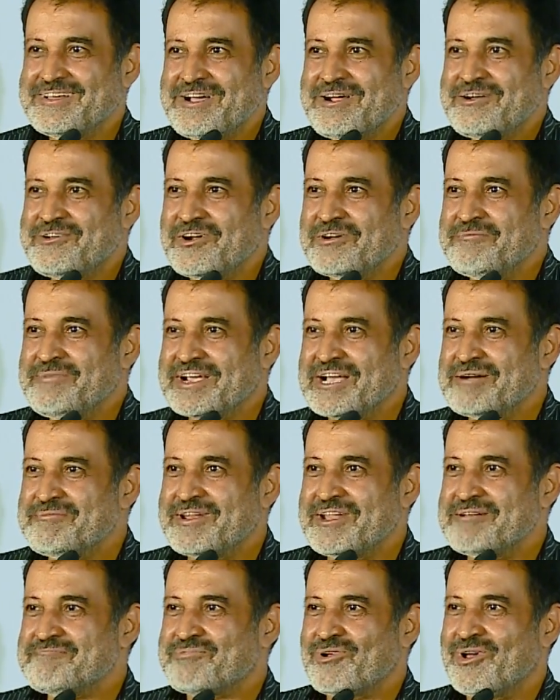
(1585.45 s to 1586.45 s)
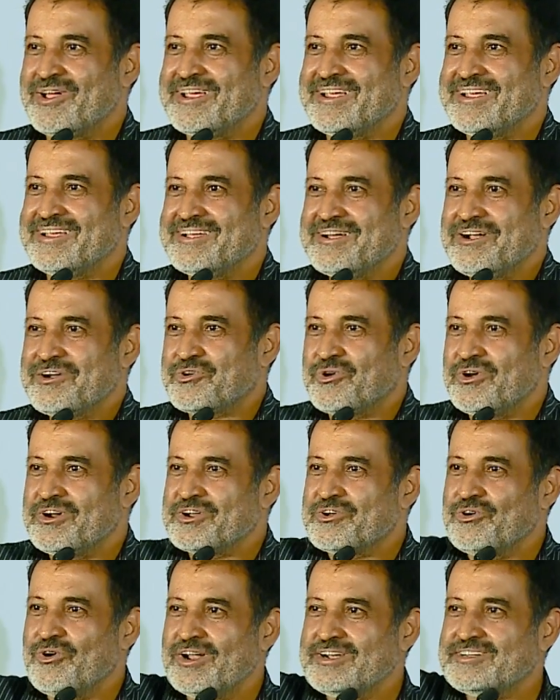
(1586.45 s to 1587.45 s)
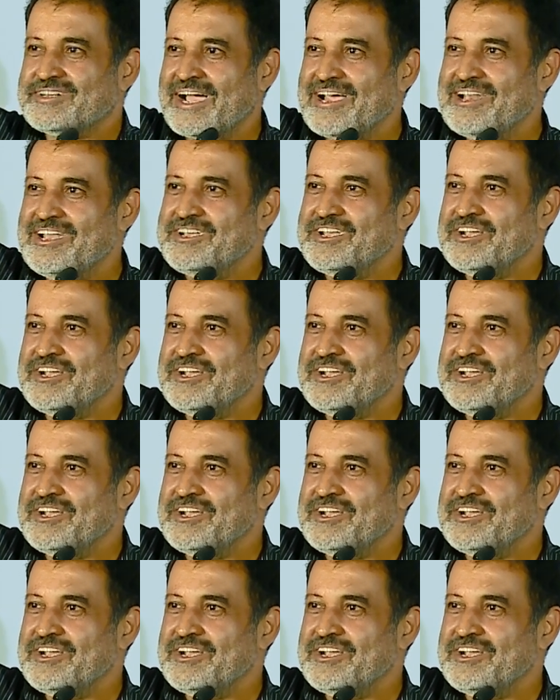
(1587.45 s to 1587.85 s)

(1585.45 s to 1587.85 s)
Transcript: Don't become an employee. Don't go and dilate